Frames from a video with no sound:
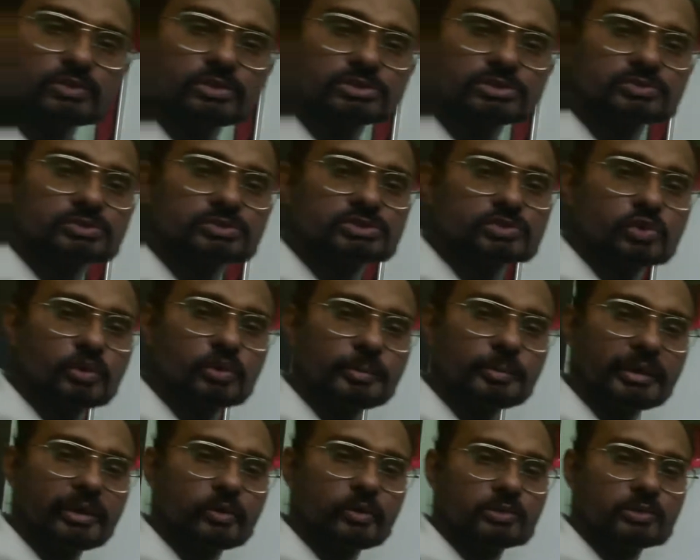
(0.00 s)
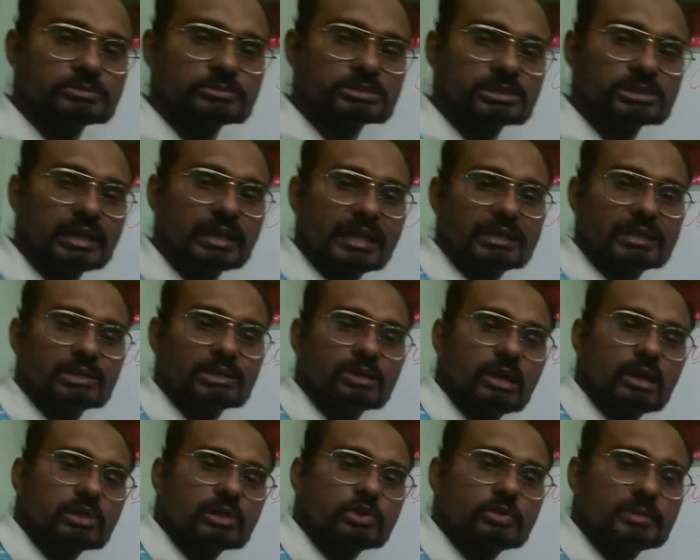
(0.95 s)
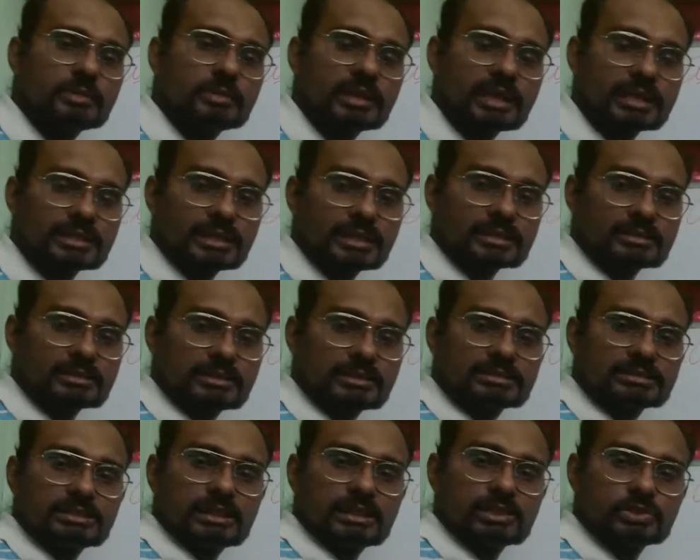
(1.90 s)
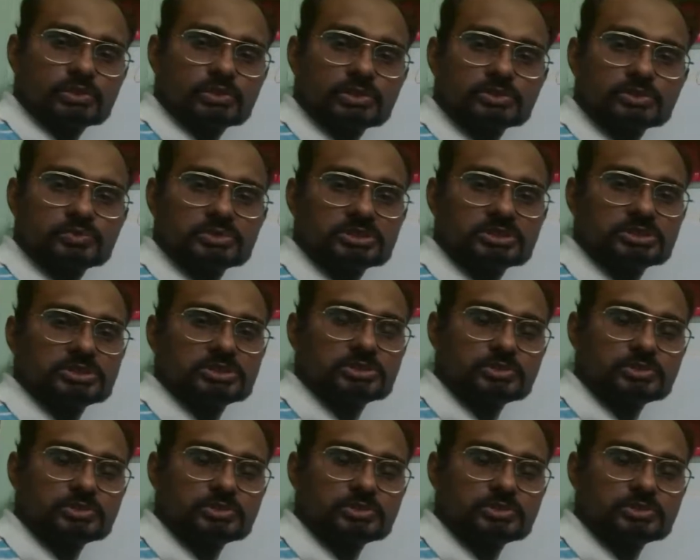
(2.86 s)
those which obey Ohm's law, and non-ohmic conductors are those which